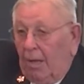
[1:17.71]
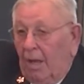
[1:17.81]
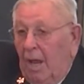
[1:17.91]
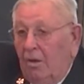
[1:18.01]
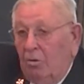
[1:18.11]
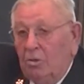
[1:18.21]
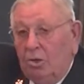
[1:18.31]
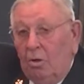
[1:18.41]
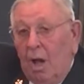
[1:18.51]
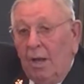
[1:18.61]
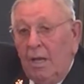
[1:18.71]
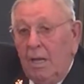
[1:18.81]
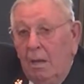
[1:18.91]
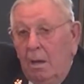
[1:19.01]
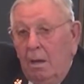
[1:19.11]
like that, you also got to
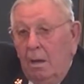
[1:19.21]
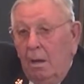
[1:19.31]
eat.